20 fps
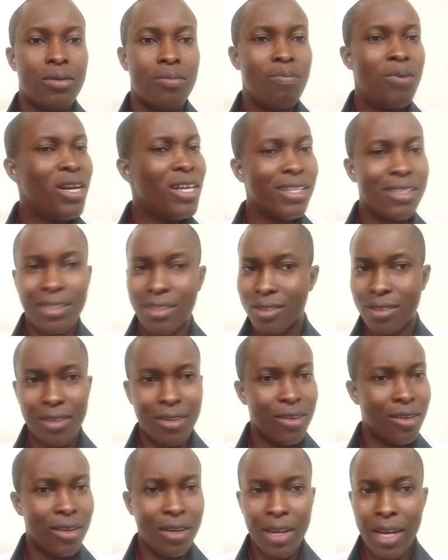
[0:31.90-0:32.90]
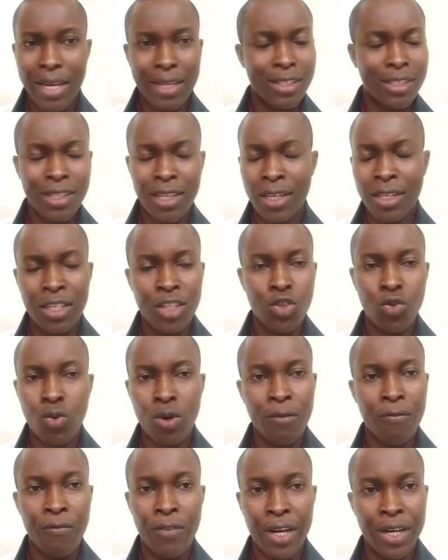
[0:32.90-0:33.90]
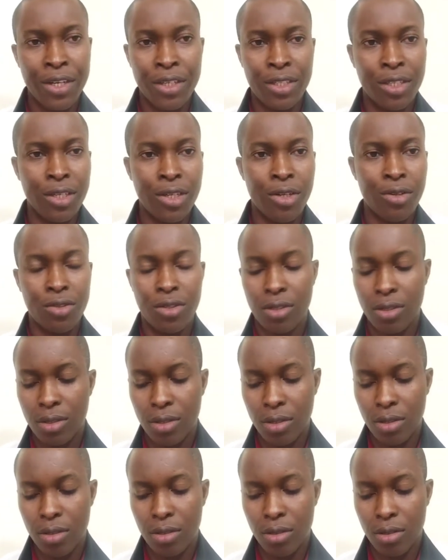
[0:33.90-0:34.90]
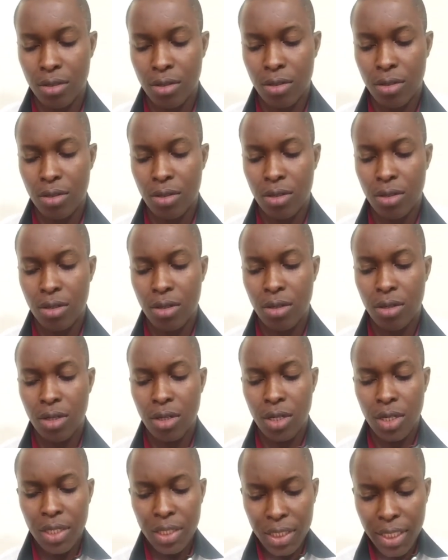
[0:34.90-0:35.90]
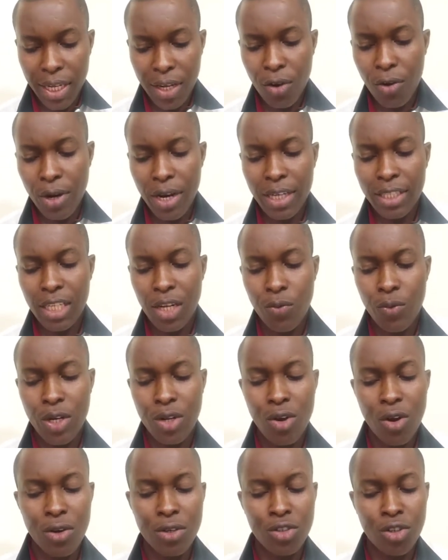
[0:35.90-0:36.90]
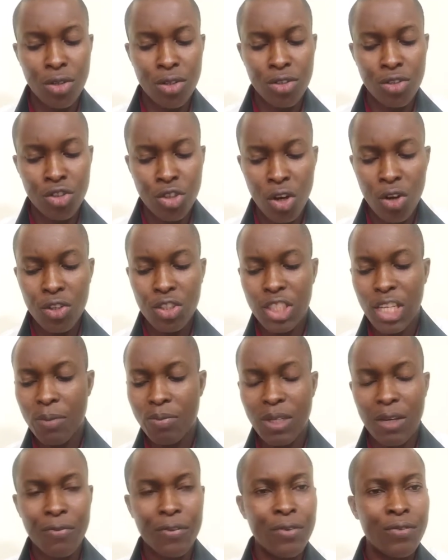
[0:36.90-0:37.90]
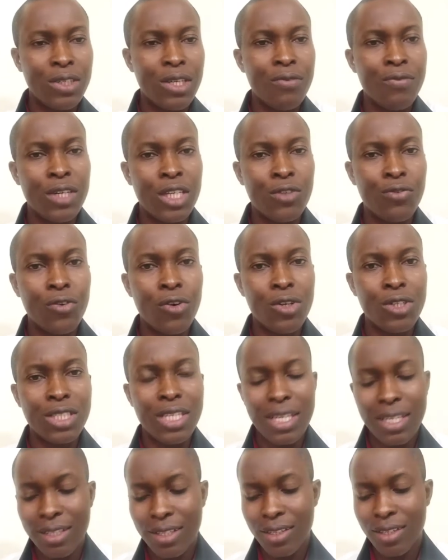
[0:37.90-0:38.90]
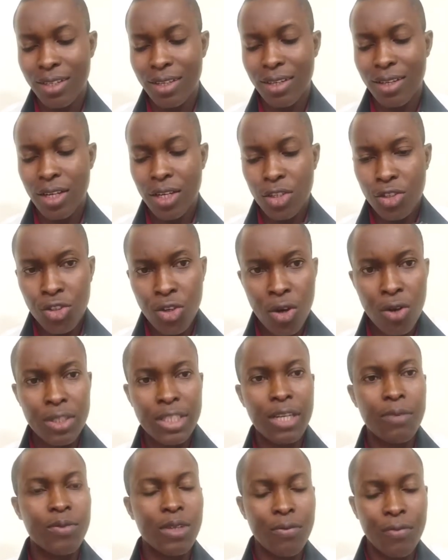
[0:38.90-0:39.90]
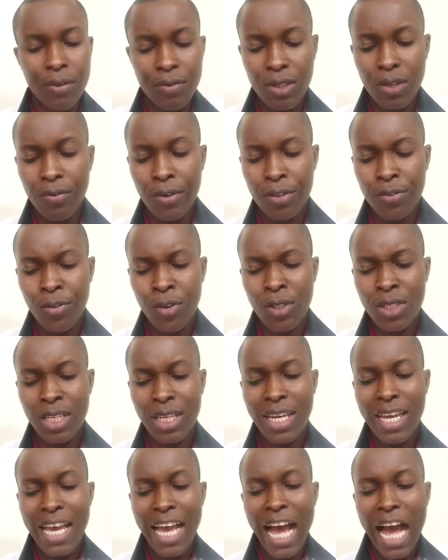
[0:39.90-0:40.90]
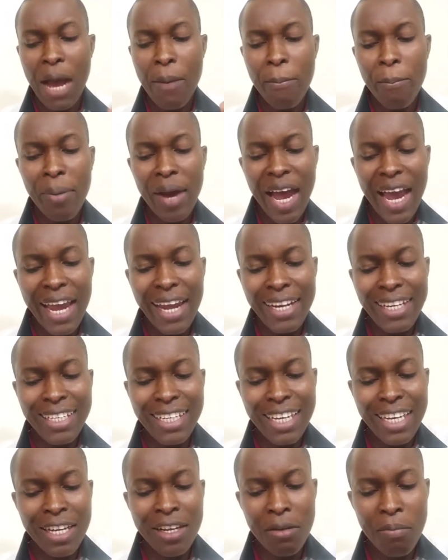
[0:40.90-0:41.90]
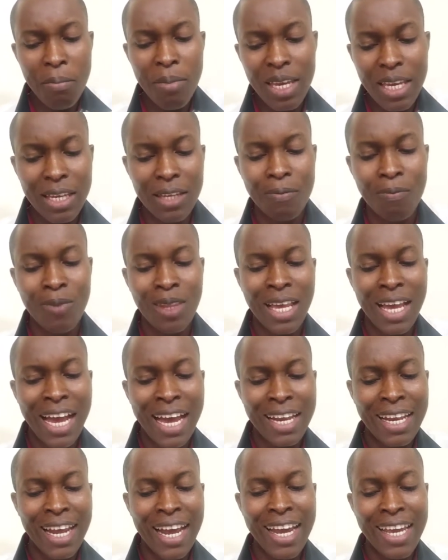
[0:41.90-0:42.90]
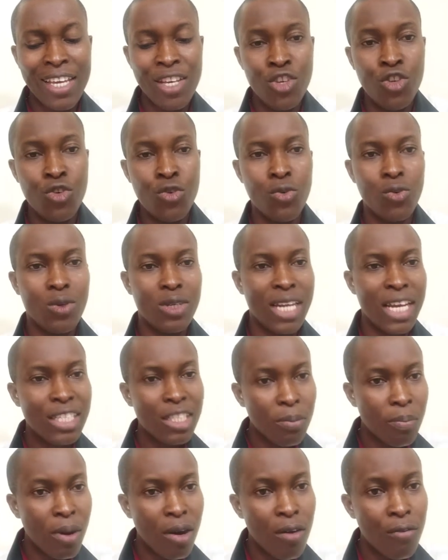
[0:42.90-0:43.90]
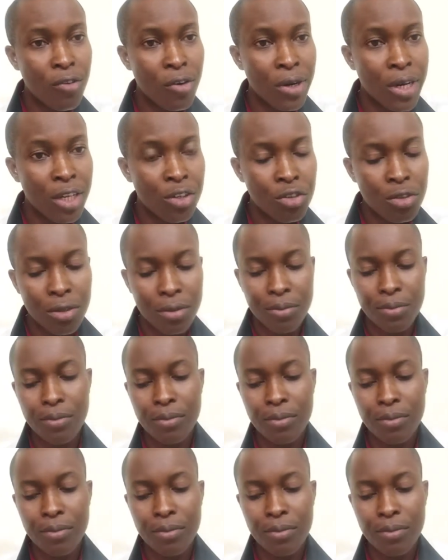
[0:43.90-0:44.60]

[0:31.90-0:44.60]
Please, let's take this one very serious. Stay connected with God. John chapter 15 verse 4 says, John chapter 15 verse 4 says, Abide in me and I in you. That's the power of connection.